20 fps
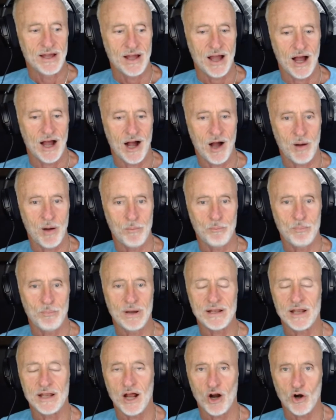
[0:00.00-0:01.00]

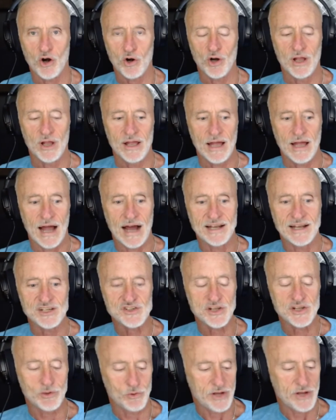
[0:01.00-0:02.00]
But I just
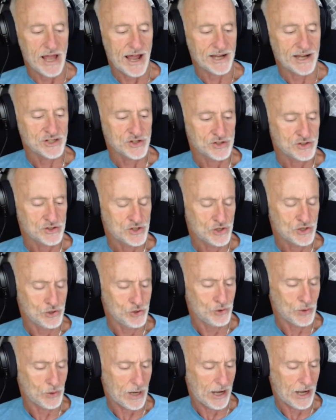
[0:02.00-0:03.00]
did a reaction
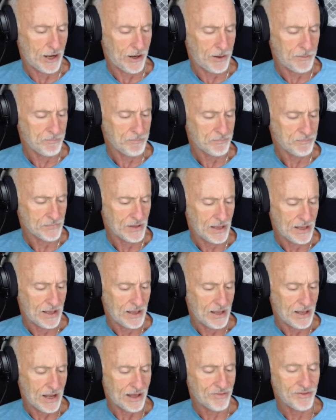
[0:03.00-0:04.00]
to I
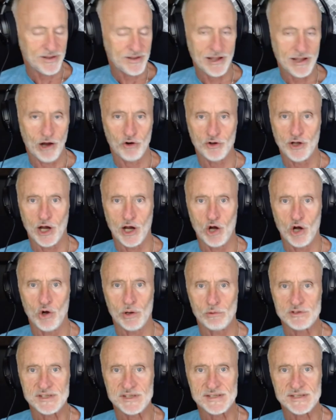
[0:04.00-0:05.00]
think I'll go, and it
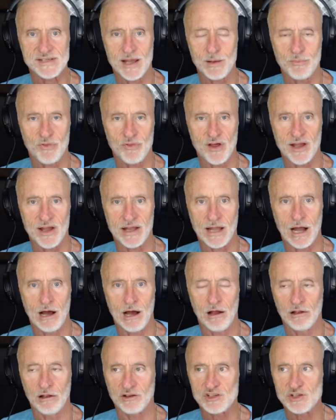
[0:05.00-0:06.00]
was the same thing.
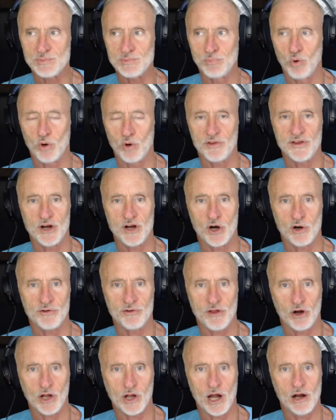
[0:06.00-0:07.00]
I'll explore the earth,
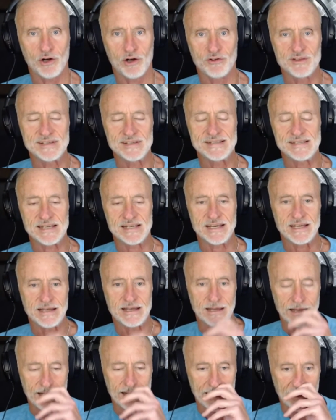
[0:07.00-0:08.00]
I'll conquer the sea,
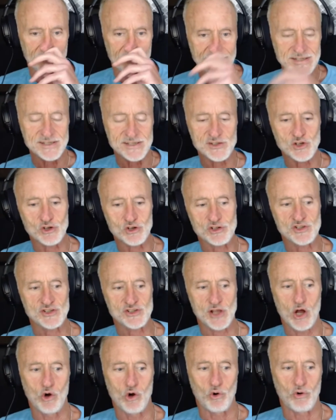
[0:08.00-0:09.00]
and this is her
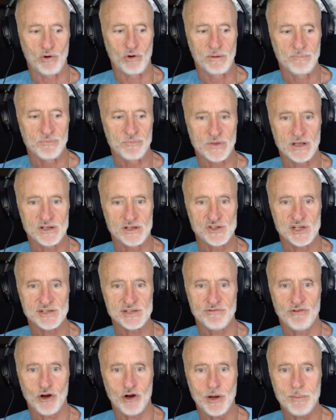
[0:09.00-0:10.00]
soul. She has a
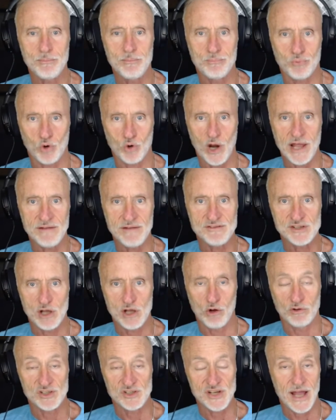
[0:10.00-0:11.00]
very brave
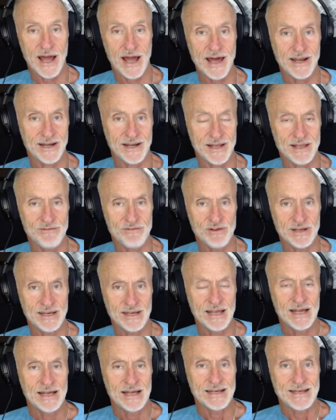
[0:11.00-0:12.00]
soul, and she had it even
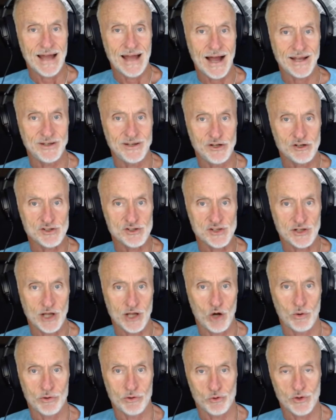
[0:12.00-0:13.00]
9 years
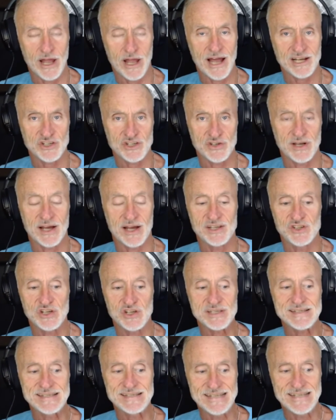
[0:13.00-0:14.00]
ago in the reaction I
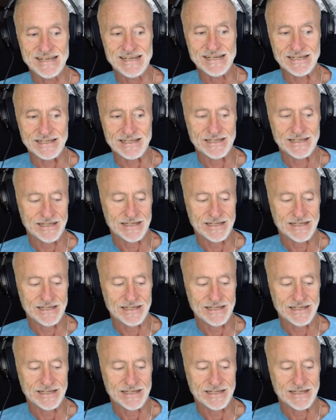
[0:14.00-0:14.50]
just did